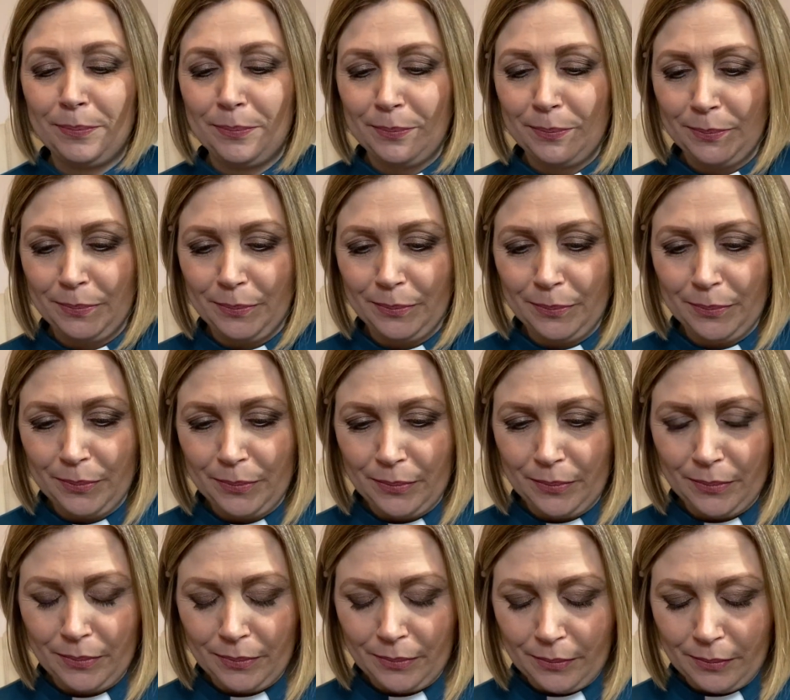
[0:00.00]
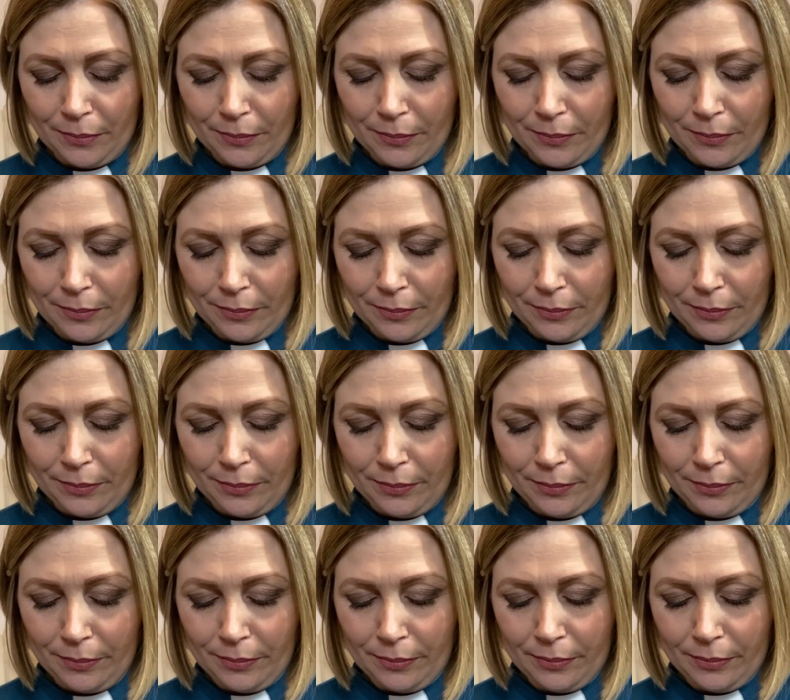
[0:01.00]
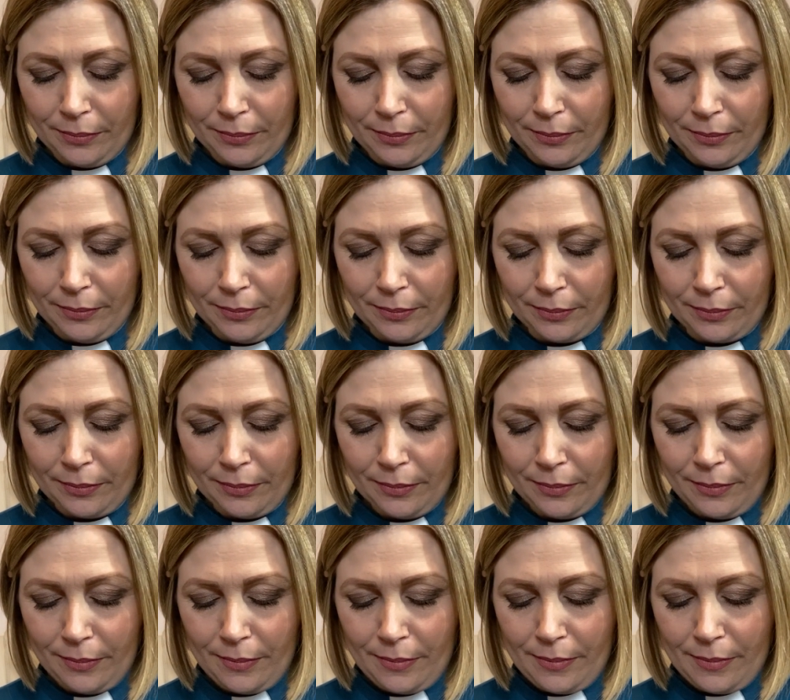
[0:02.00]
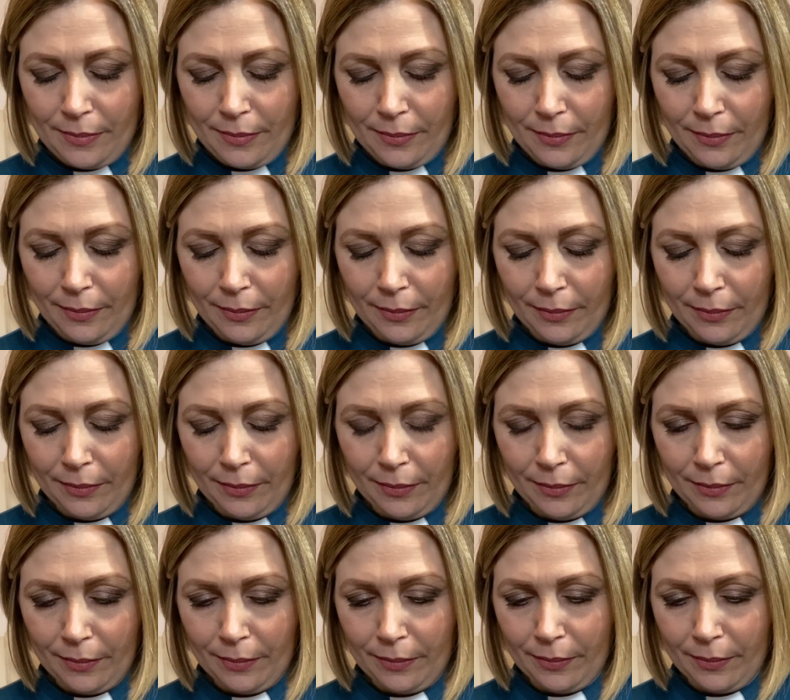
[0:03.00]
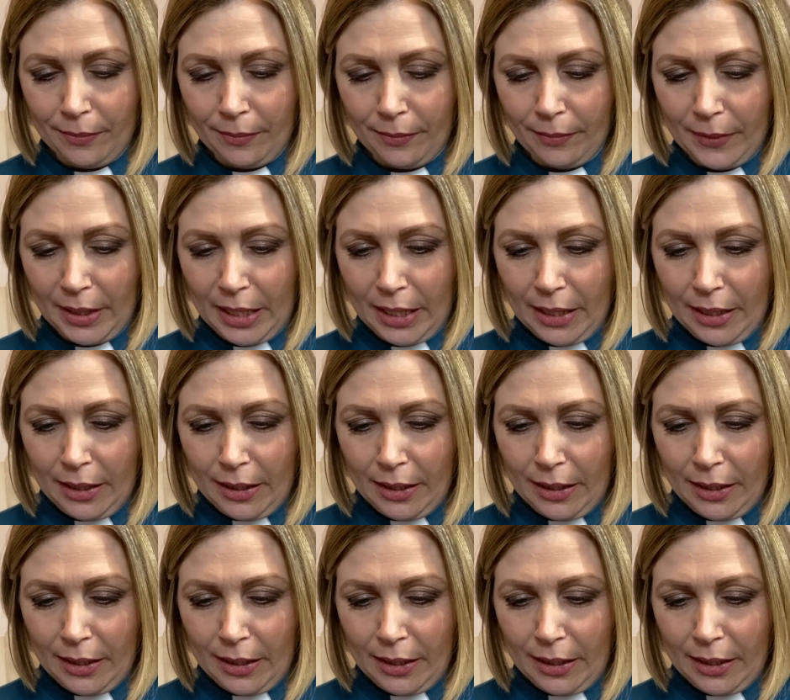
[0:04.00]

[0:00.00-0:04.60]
[no speech]